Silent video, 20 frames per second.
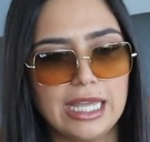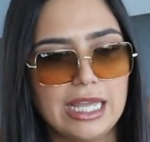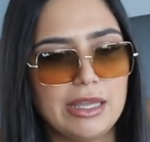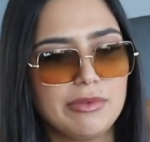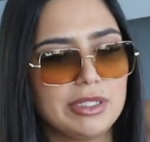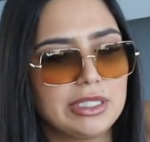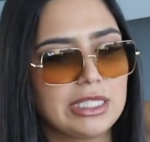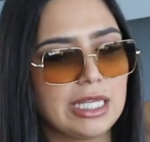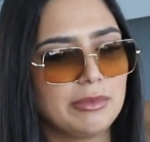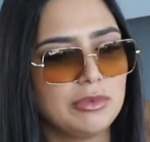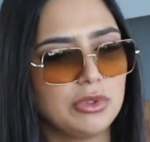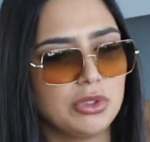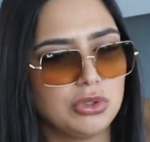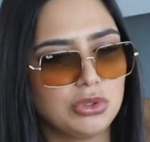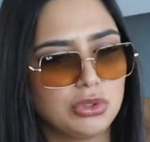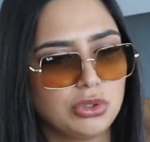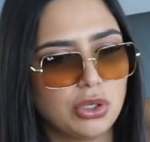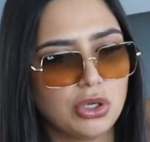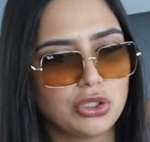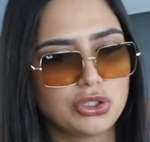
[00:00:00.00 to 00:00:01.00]
Every time
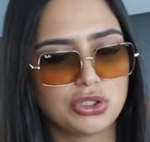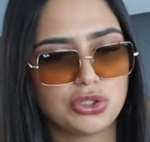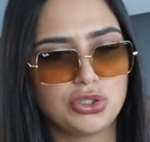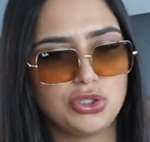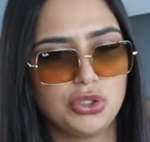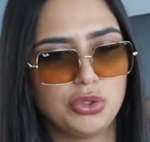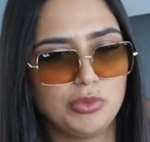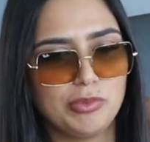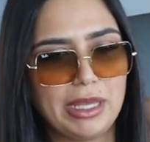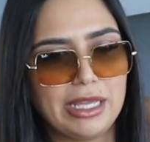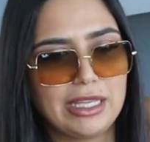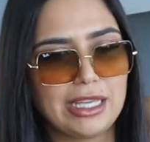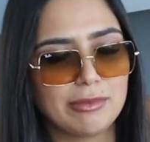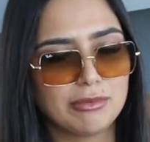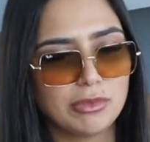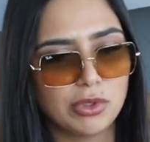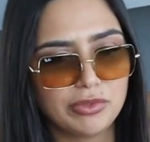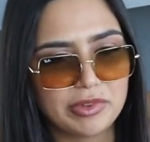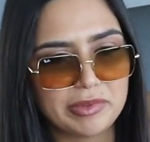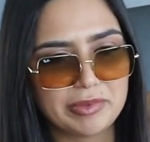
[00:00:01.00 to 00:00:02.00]
you touch, you make a
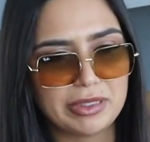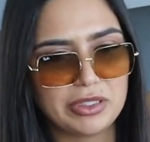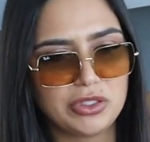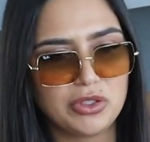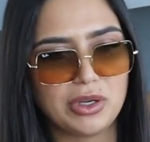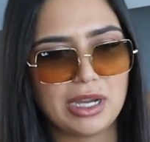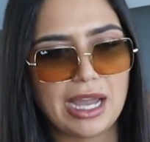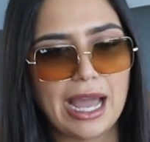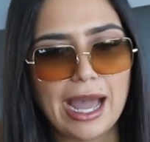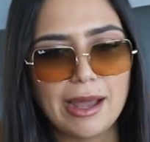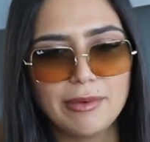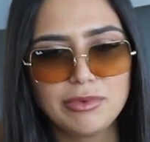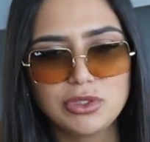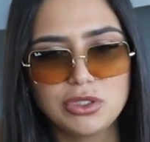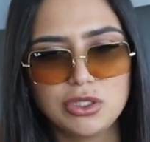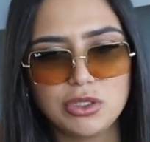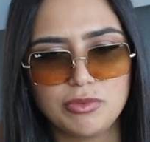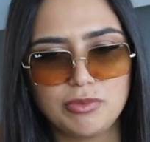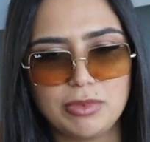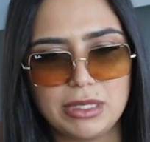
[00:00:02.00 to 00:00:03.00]
movement, you
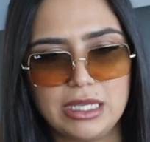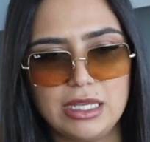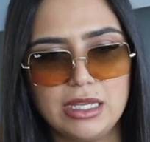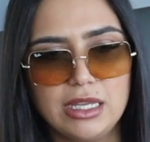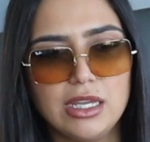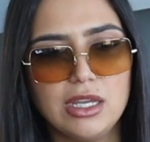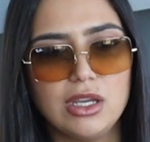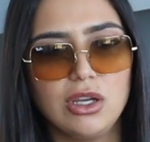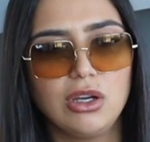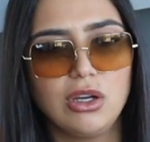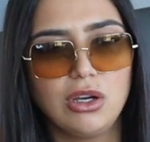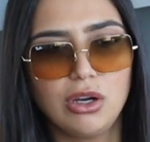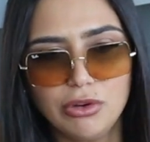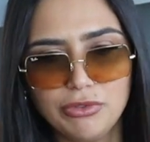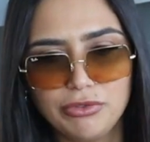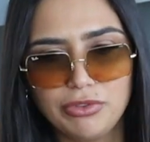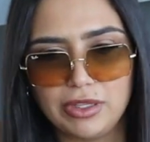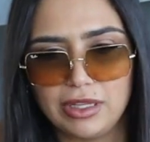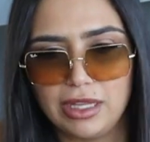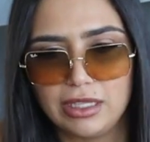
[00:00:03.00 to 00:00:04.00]
have to be
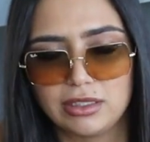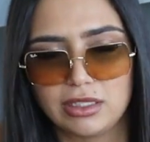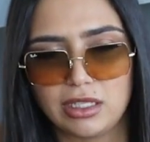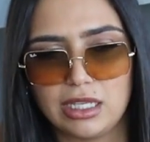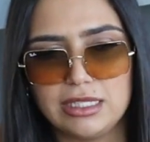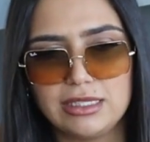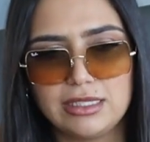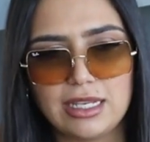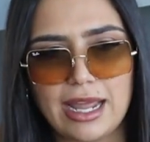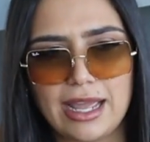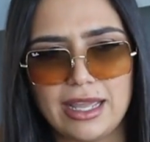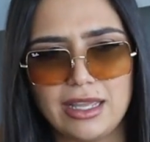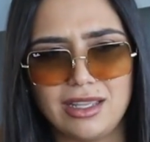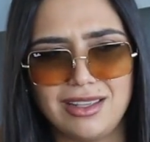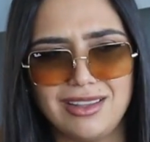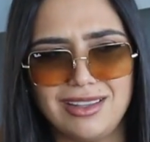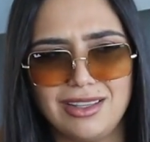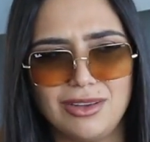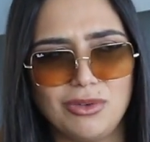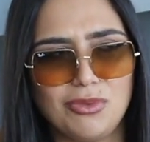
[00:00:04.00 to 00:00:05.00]
confident. It's
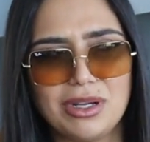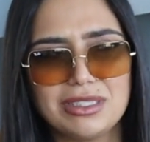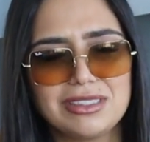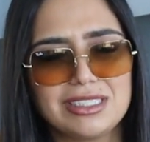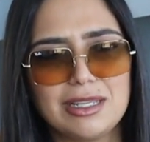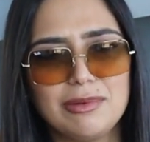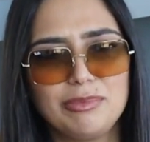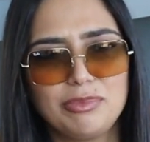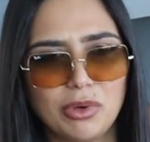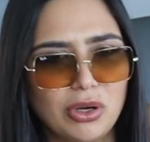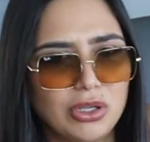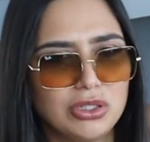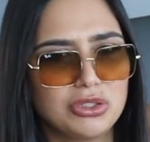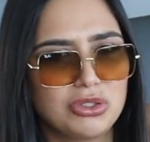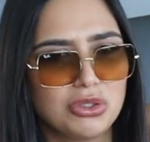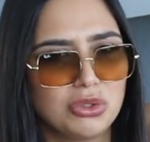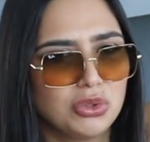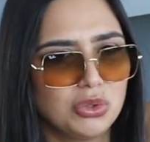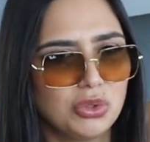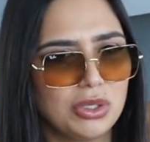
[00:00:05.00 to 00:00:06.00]
like, what's the
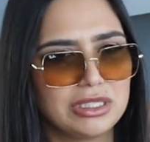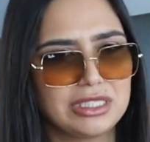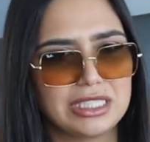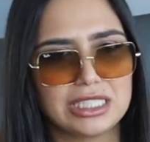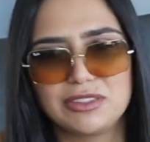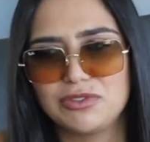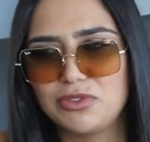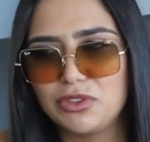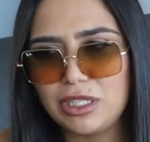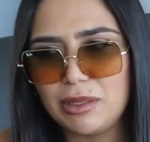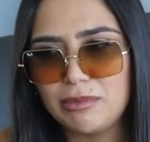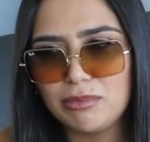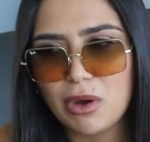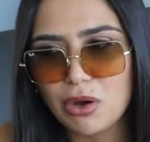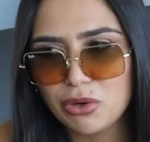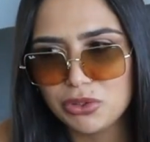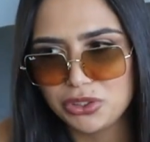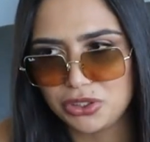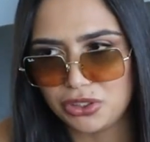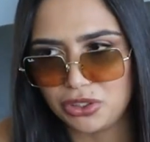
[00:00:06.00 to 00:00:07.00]
point to do it just for the
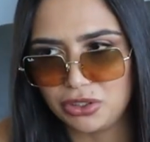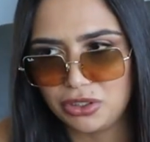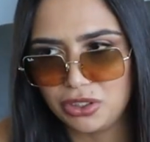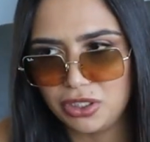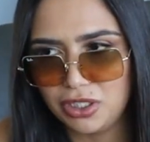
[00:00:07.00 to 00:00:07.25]
emotion?